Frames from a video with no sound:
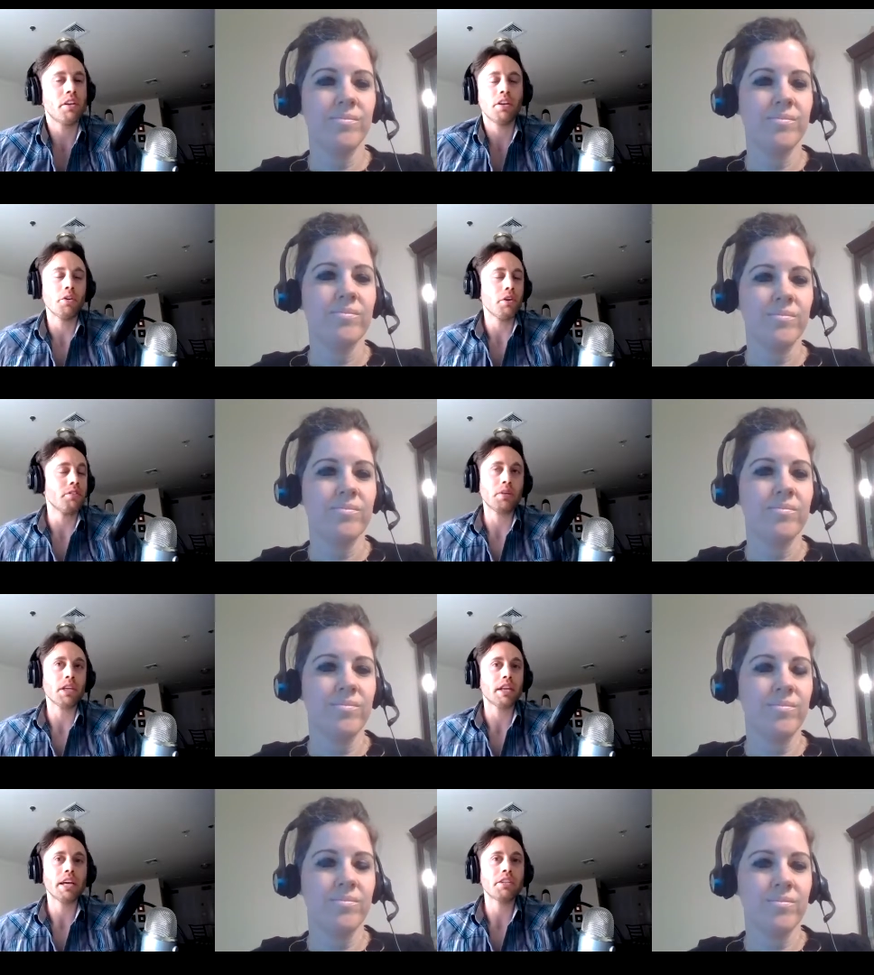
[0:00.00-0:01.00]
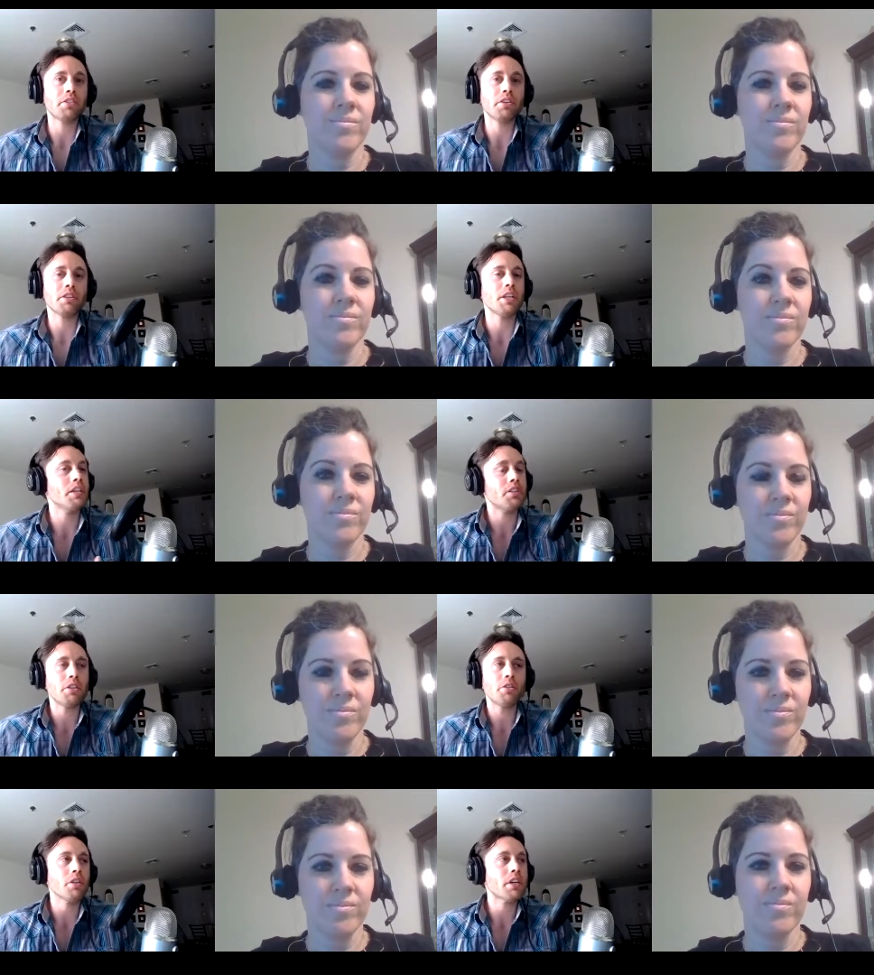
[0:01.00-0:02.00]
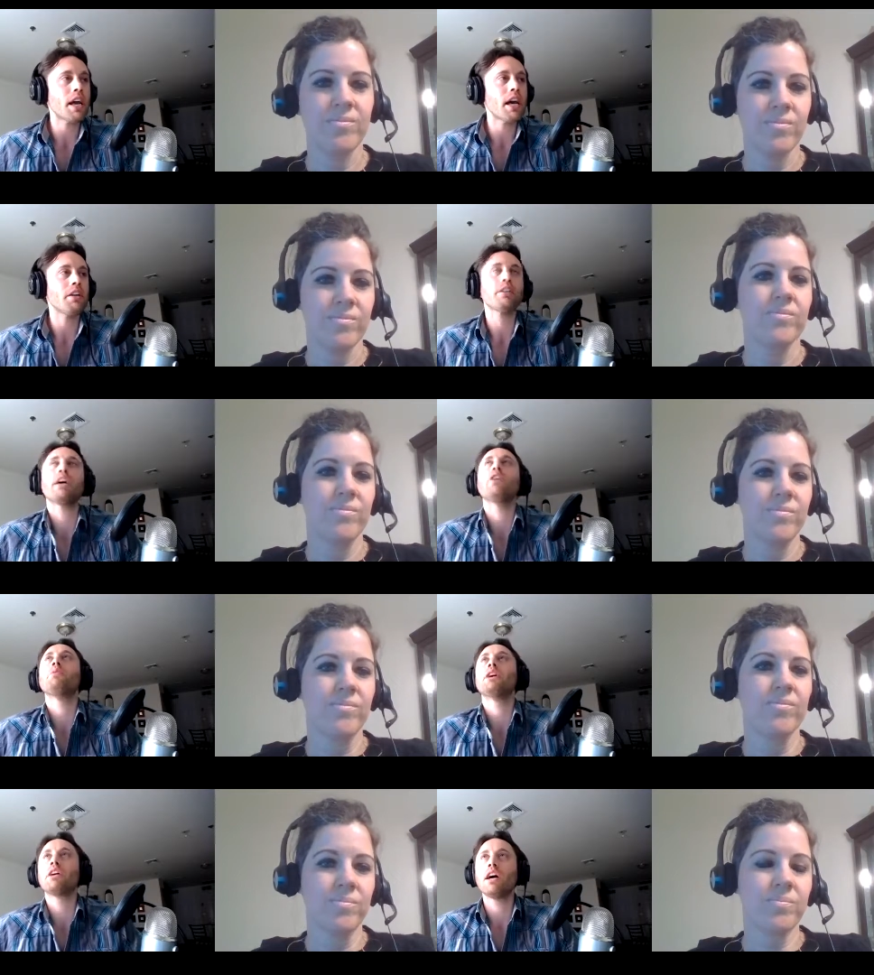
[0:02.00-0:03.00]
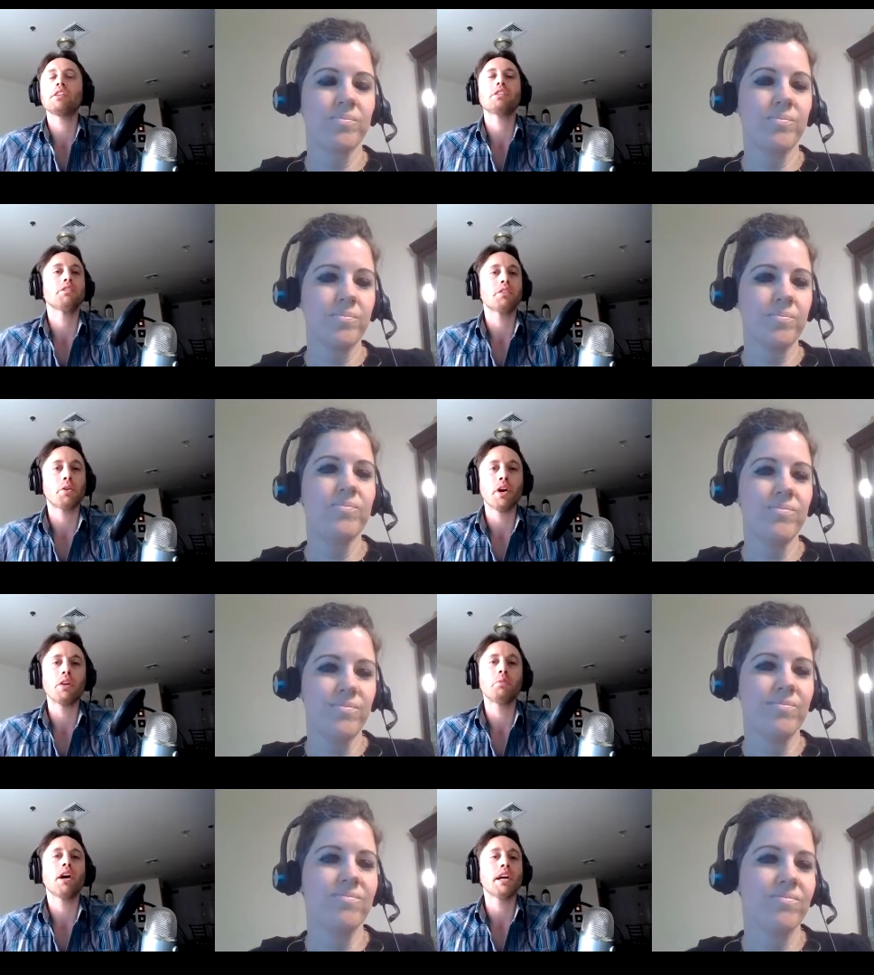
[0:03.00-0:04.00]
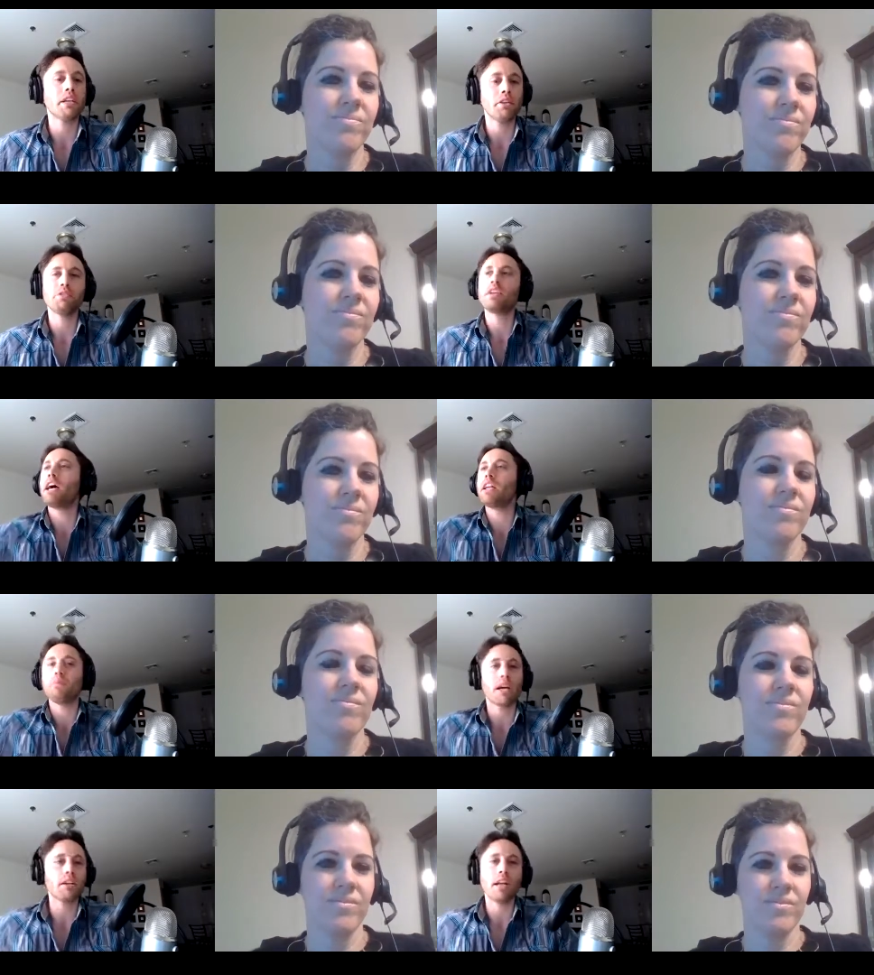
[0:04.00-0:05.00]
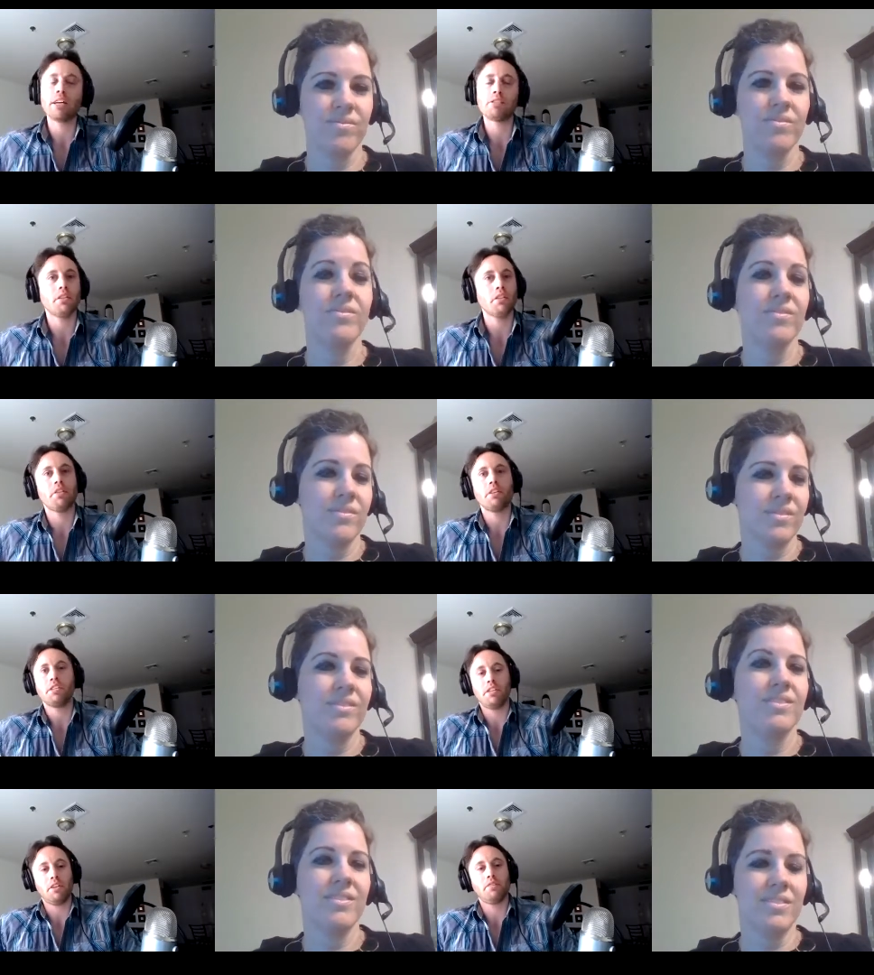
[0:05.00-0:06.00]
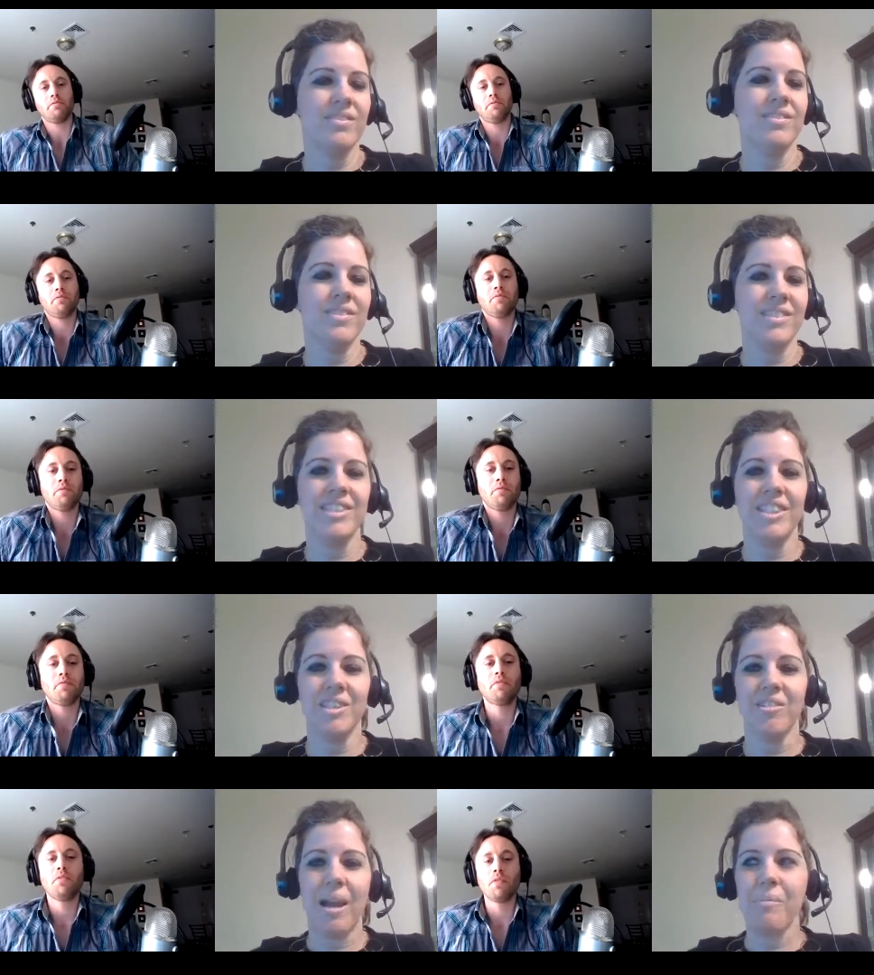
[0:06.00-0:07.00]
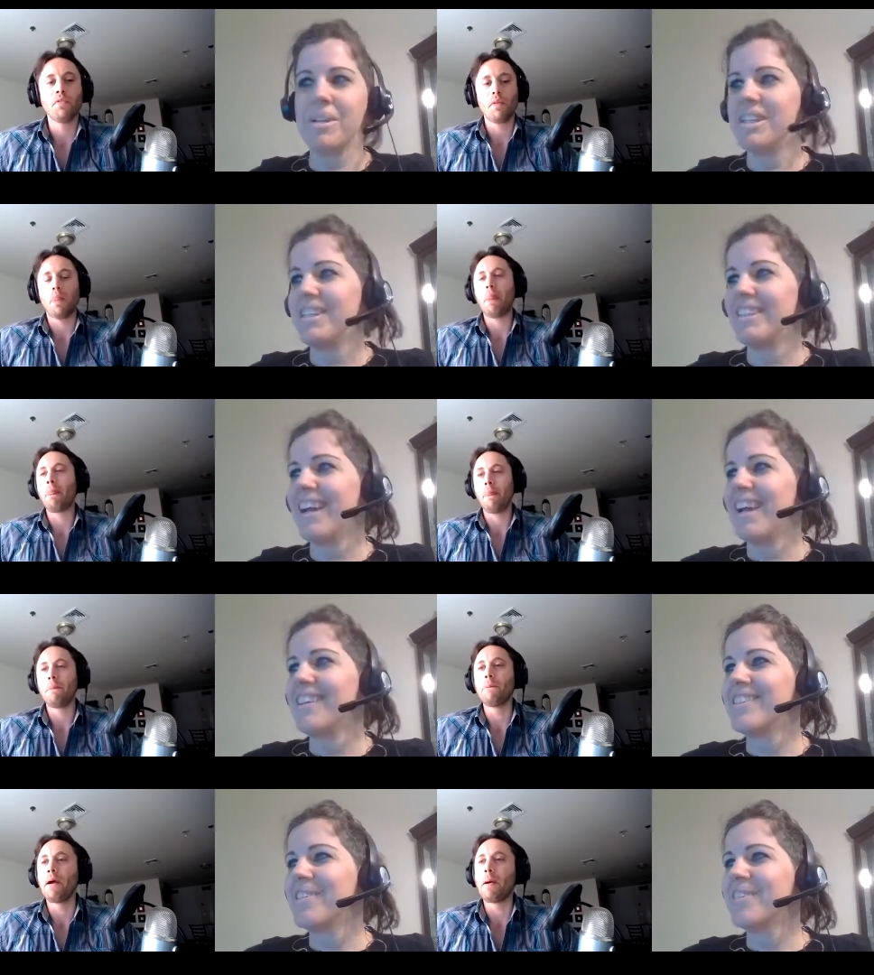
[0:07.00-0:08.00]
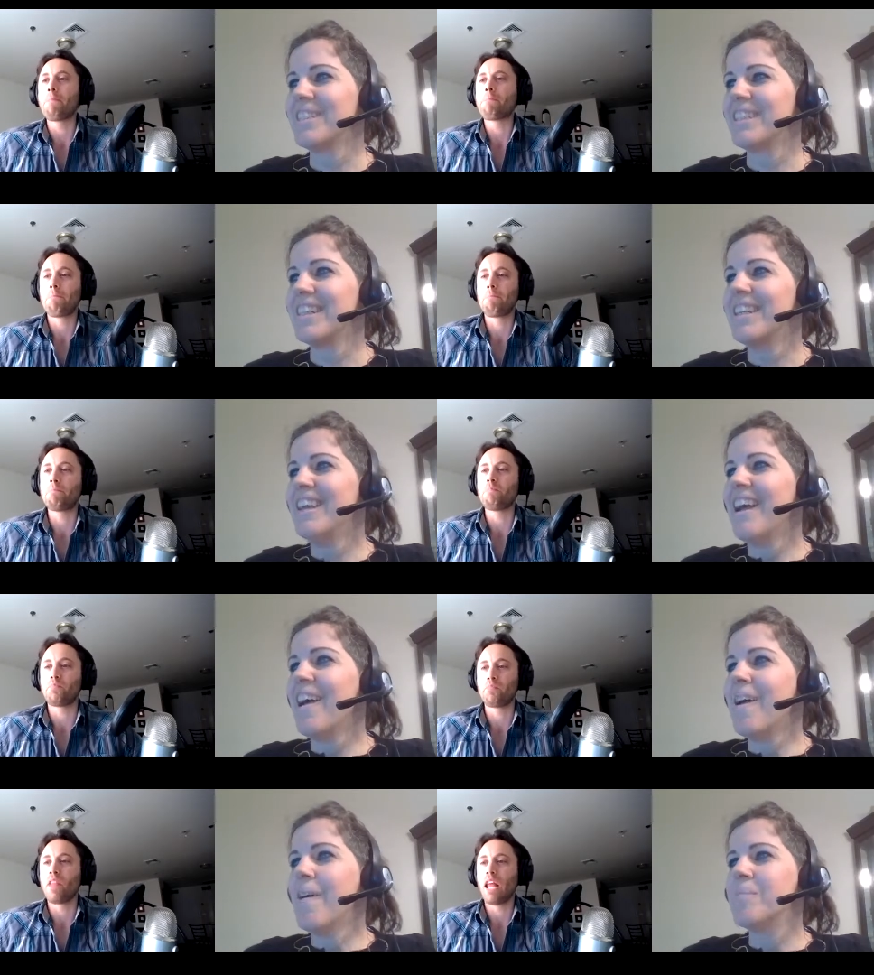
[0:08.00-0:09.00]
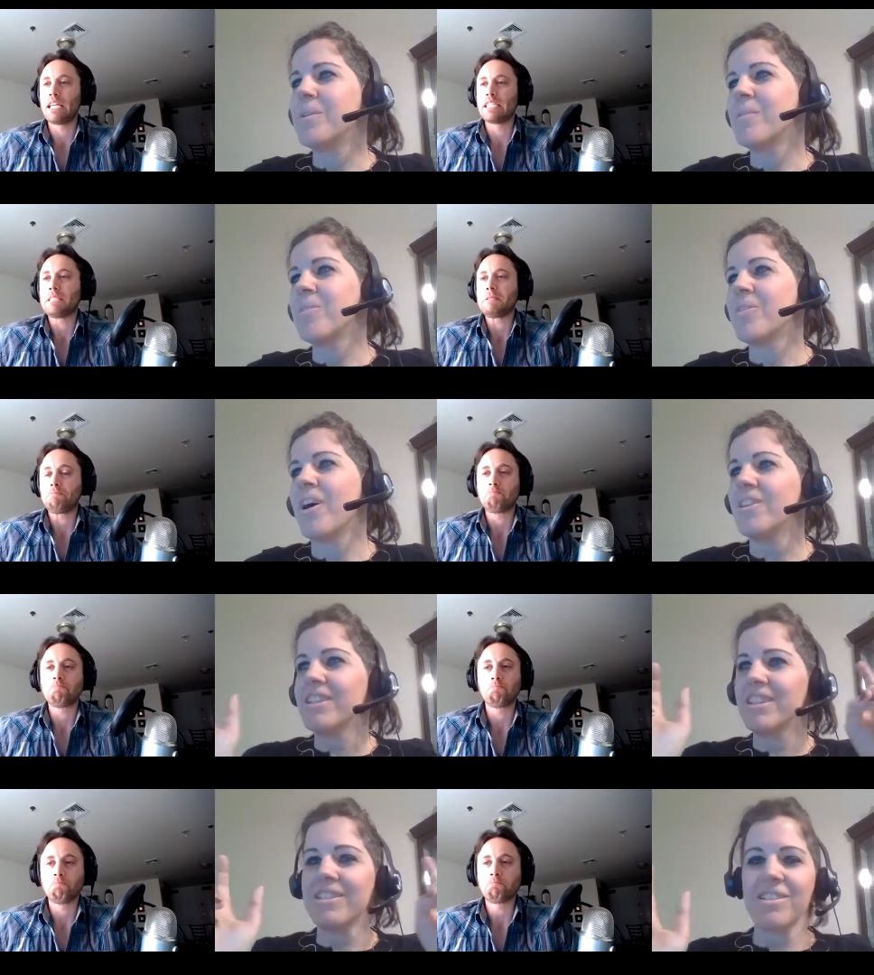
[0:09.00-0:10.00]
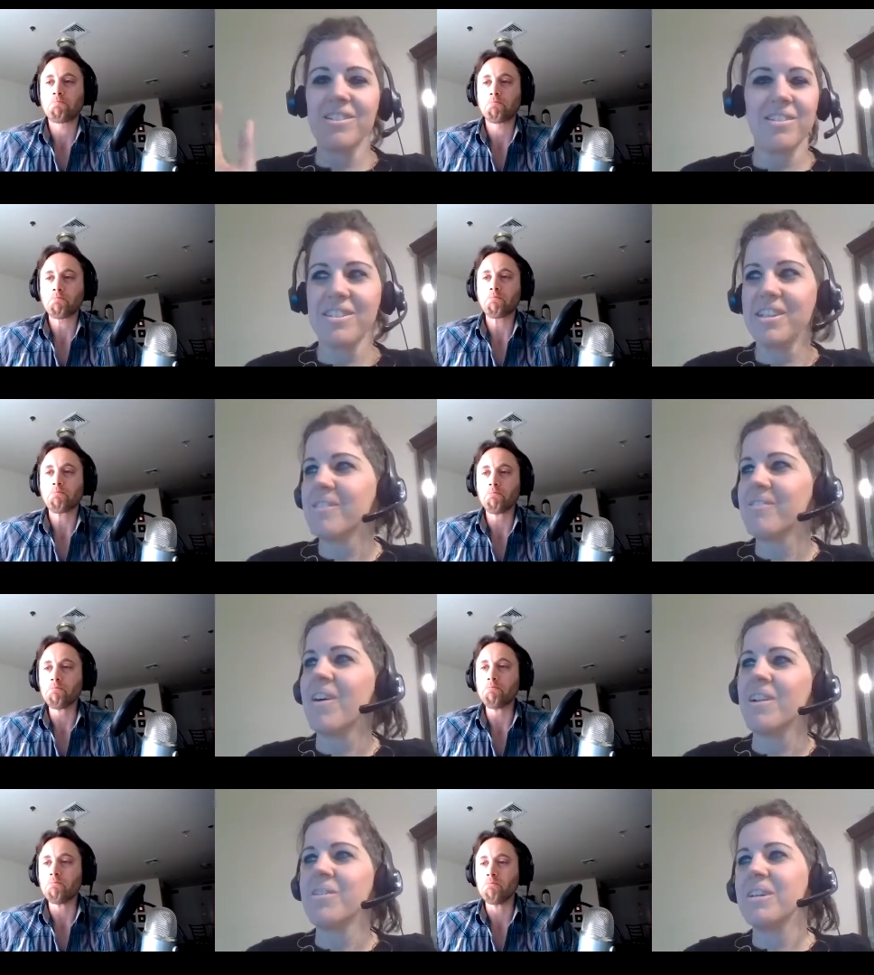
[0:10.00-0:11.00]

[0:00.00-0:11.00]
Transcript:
Speaker 1: know, mm-hmm. if something catches your attention, you look at it, you're like, oh my gosh, that's incredible. I can use that in my class on Thursday.
Speaker 2: Mm-hmm. Just grab it. Yeah, right. totally. Um, so thought leaders, you can follow